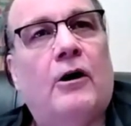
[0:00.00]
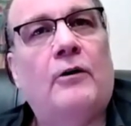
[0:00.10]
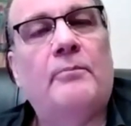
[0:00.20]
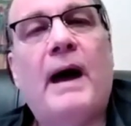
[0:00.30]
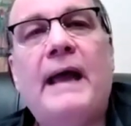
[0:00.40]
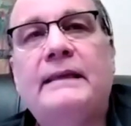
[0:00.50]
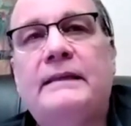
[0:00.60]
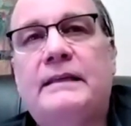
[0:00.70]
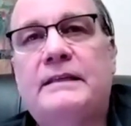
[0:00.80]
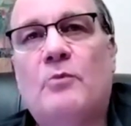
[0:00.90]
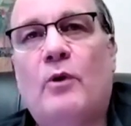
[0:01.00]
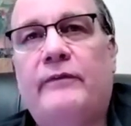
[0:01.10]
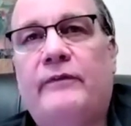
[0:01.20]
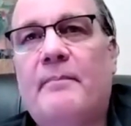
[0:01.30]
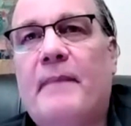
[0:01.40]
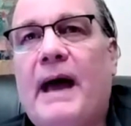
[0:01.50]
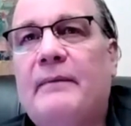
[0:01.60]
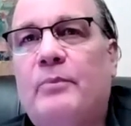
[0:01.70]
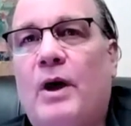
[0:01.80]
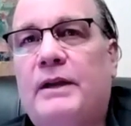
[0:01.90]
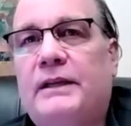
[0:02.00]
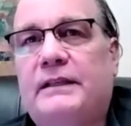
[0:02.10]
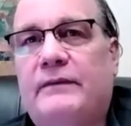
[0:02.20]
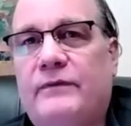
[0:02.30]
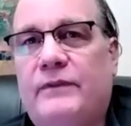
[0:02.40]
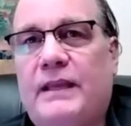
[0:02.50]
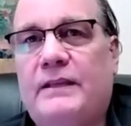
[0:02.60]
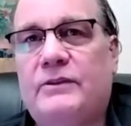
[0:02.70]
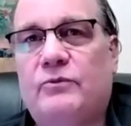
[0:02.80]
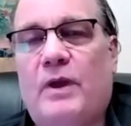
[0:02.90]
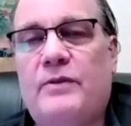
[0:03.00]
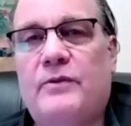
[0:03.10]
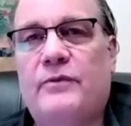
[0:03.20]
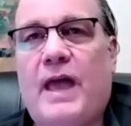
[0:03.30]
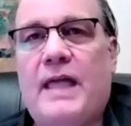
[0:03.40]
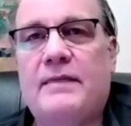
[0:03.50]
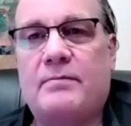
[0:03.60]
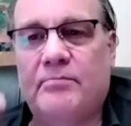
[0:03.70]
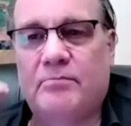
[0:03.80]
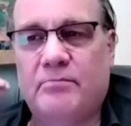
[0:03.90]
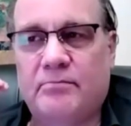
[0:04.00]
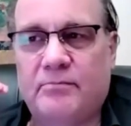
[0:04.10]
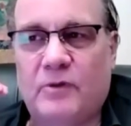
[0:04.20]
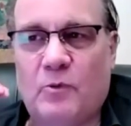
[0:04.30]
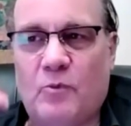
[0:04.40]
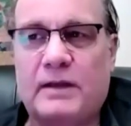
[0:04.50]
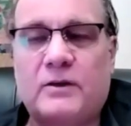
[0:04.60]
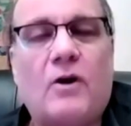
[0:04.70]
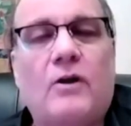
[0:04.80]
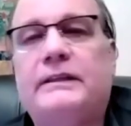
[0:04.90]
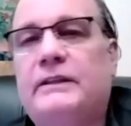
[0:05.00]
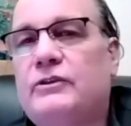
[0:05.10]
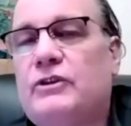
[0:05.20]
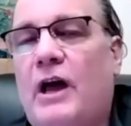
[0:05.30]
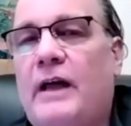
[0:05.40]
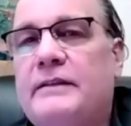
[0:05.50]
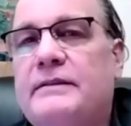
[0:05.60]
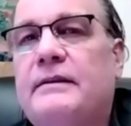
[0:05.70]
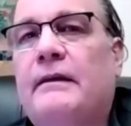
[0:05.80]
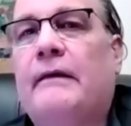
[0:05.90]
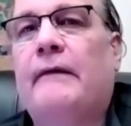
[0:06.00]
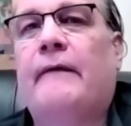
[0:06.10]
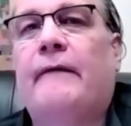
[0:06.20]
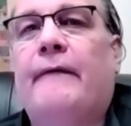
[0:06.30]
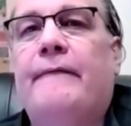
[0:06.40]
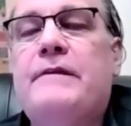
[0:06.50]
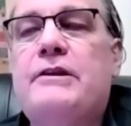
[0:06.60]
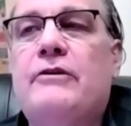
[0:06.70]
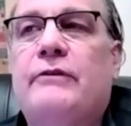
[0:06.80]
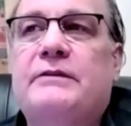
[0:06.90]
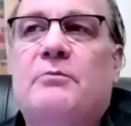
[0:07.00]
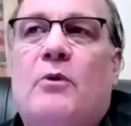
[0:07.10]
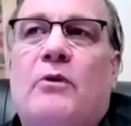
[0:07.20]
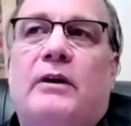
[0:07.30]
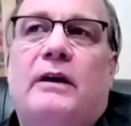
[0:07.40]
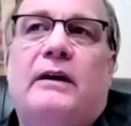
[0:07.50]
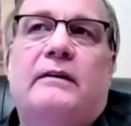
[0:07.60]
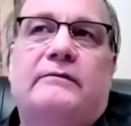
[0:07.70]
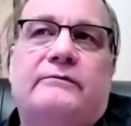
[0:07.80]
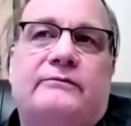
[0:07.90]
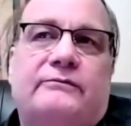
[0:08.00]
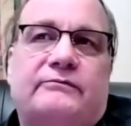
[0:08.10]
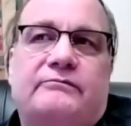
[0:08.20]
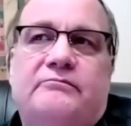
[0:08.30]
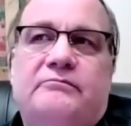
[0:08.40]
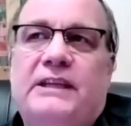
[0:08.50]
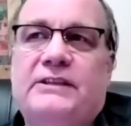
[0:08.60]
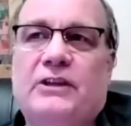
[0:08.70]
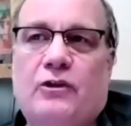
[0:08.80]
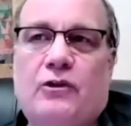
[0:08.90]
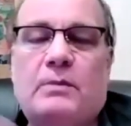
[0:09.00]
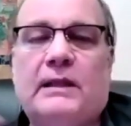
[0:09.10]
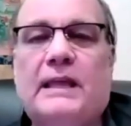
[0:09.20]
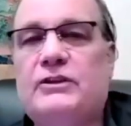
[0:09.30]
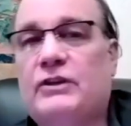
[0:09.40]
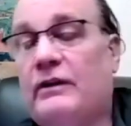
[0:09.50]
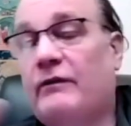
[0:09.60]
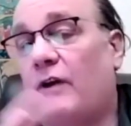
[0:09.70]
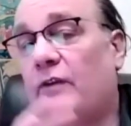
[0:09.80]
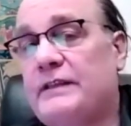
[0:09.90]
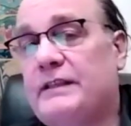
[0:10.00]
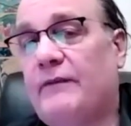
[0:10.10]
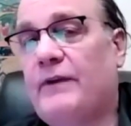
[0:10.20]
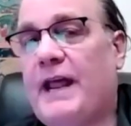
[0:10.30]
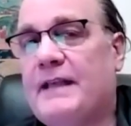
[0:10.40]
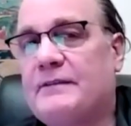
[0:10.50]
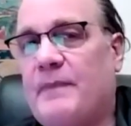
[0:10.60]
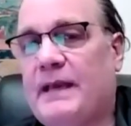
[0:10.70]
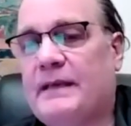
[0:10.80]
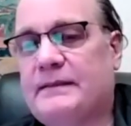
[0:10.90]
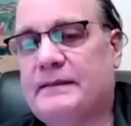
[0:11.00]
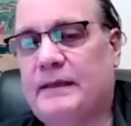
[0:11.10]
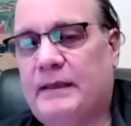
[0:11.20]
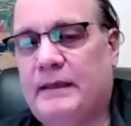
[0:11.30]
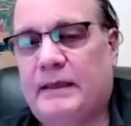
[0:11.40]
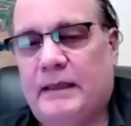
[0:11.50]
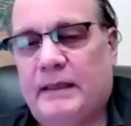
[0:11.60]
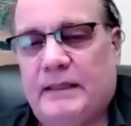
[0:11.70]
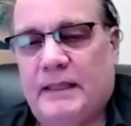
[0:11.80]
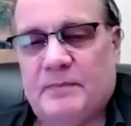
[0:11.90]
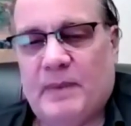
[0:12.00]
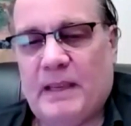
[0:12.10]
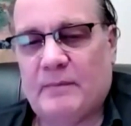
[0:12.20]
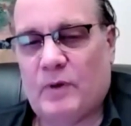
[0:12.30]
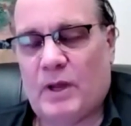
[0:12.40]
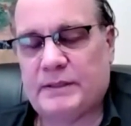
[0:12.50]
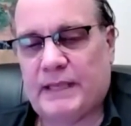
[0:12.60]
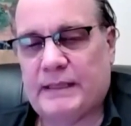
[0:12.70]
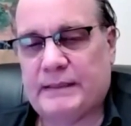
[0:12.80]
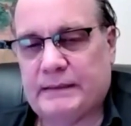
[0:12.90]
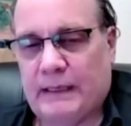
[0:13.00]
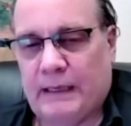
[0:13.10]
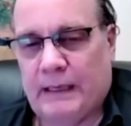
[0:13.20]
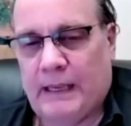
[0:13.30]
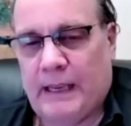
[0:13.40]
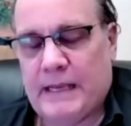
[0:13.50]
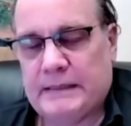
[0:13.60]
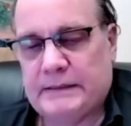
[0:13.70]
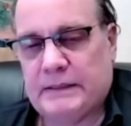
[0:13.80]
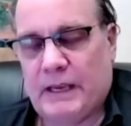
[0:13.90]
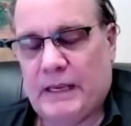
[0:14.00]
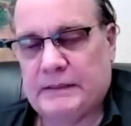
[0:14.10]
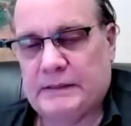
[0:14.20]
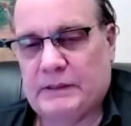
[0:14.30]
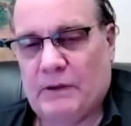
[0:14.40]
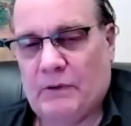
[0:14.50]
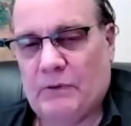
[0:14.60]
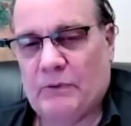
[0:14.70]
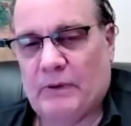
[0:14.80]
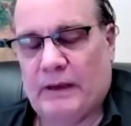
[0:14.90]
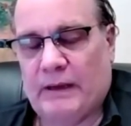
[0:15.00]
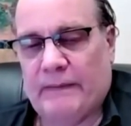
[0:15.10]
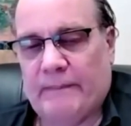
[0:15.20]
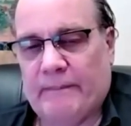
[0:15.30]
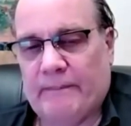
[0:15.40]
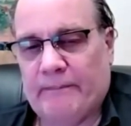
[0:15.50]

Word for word: our mind is more of a byproduct of things rather than the one calling the shots you know it's more of this accumulation of all these different aspects that's being processed and and so um,